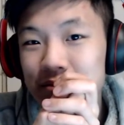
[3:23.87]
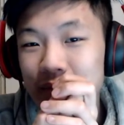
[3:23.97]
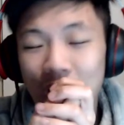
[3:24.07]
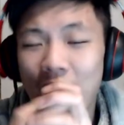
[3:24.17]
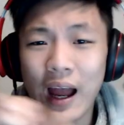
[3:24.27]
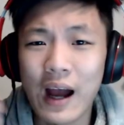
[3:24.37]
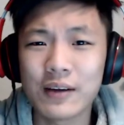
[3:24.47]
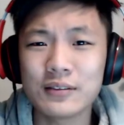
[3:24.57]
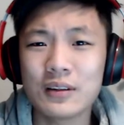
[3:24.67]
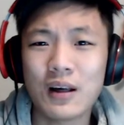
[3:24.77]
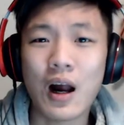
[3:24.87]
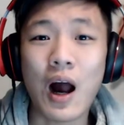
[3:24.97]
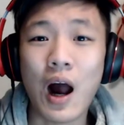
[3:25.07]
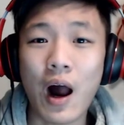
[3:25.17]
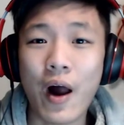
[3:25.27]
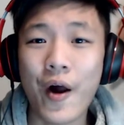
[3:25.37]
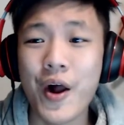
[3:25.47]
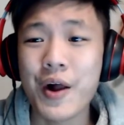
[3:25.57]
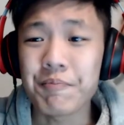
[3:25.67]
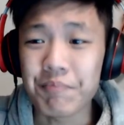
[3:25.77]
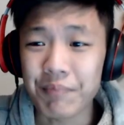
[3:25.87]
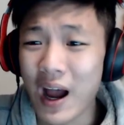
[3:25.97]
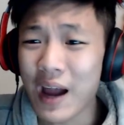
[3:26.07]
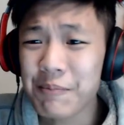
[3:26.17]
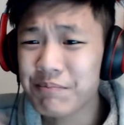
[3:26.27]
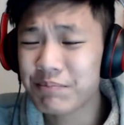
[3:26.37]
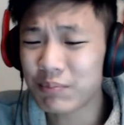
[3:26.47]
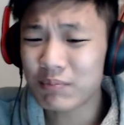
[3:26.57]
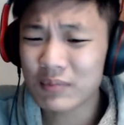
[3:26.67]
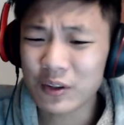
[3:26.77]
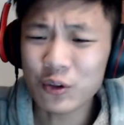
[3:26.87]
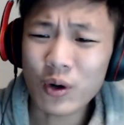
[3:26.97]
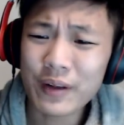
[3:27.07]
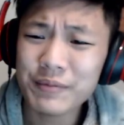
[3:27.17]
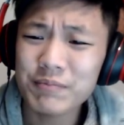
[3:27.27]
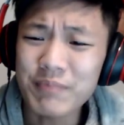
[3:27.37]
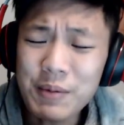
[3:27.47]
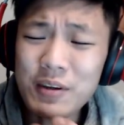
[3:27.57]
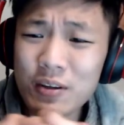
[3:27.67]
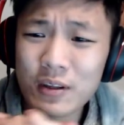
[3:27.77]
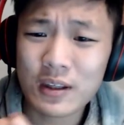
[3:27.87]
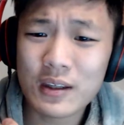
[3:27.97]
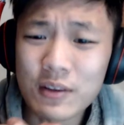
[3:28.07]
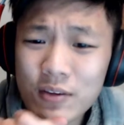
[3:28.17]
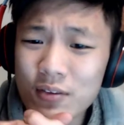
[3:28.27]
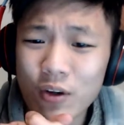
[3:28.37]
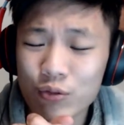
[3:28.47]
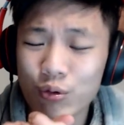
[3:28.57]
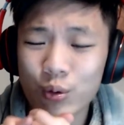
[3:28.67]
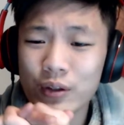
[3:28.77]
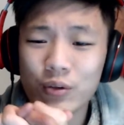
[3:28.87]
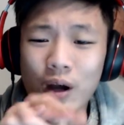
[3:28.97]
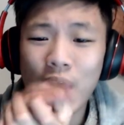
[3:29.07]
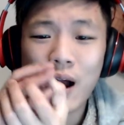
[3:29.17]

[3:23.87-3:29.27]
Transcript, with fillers: But I I I'm like you know what? Maybe he, he's not trolling, you know.